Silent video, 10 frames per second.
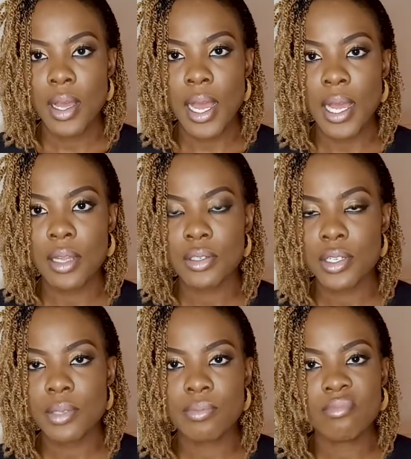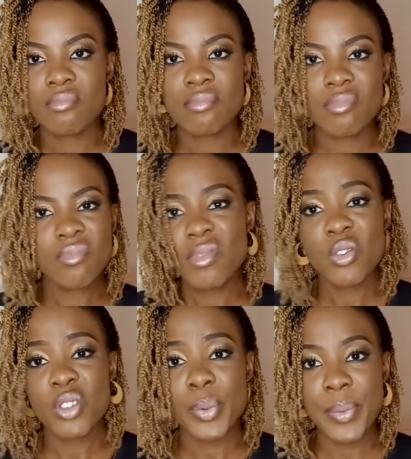and just
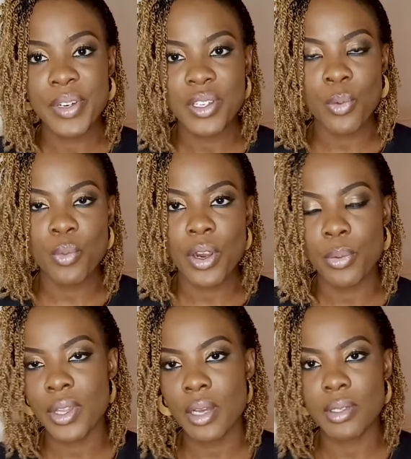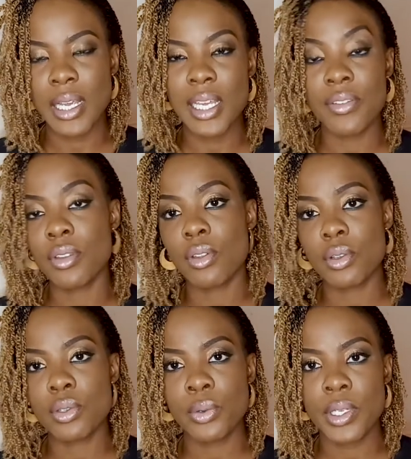threw the paper somewhere without like giving
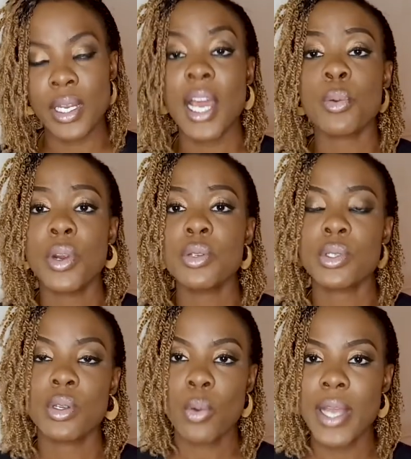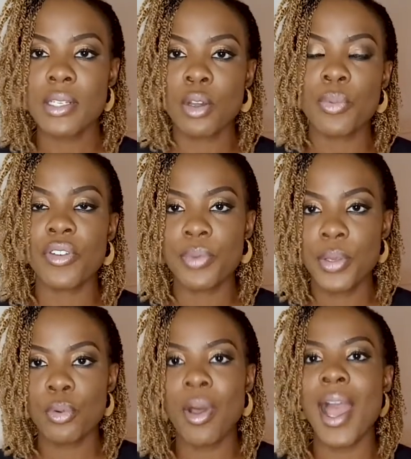thought to it. And I had worked with quite a number of
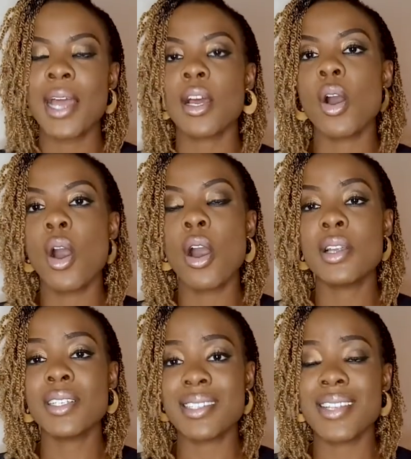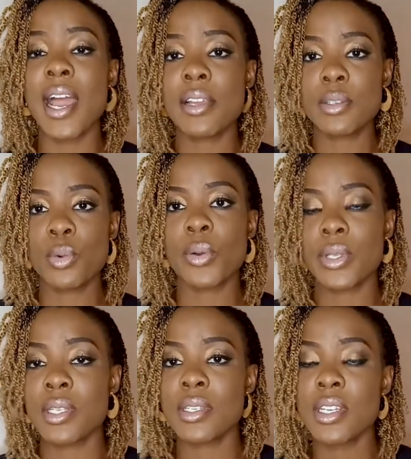people I had desired to work
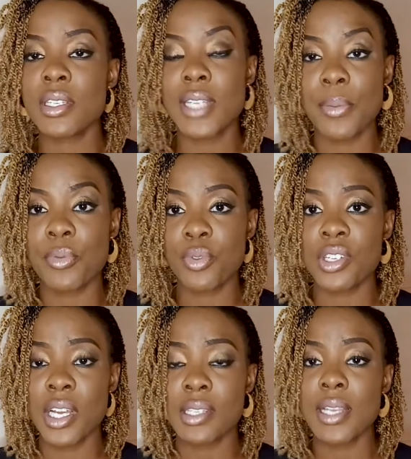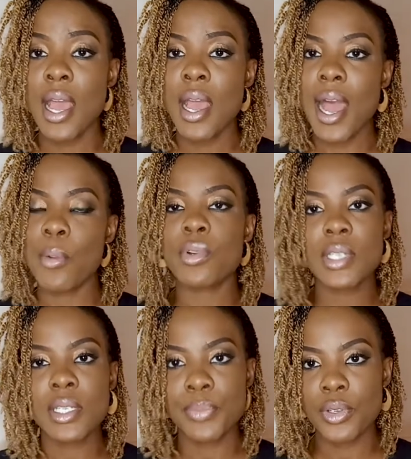with on certain type of projects I
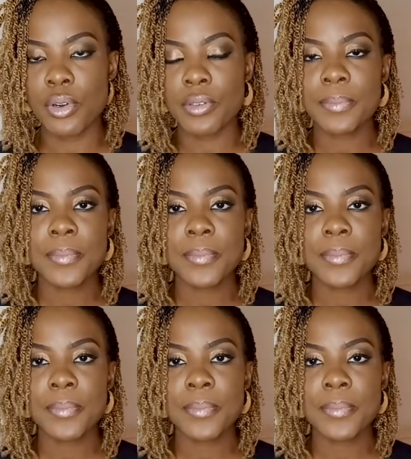wanted to be on.